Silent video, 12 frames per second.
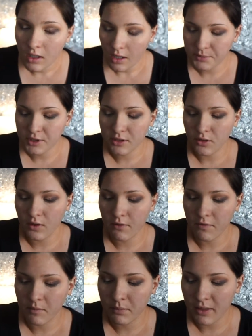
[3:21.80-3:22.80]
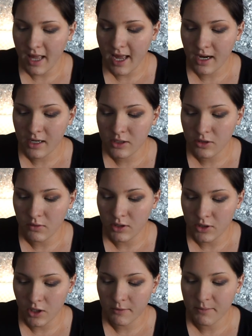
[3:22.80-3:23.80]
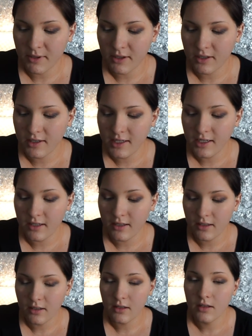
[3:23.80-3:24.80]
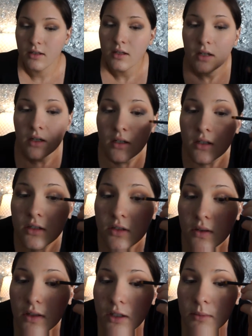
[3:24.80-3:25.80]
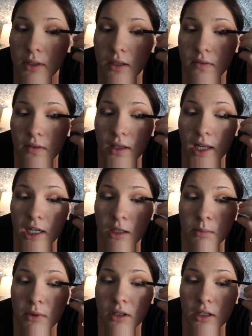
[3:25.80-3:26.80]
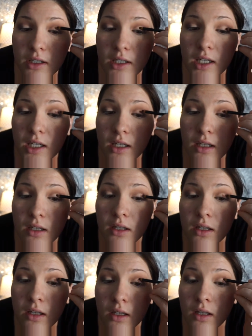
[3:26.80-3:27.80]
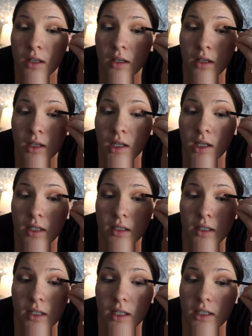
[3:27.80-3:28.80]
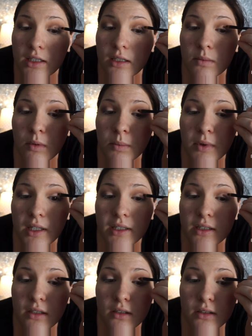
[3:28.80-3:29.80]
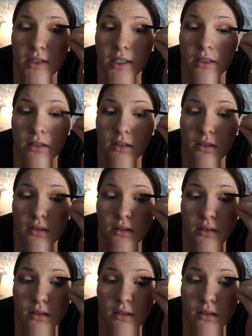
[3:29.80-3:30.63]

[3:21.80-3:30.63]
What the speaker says: I'm just going from black to a dark burgundy to a little bit of a lighter burgundy, and then we'll blend it all together.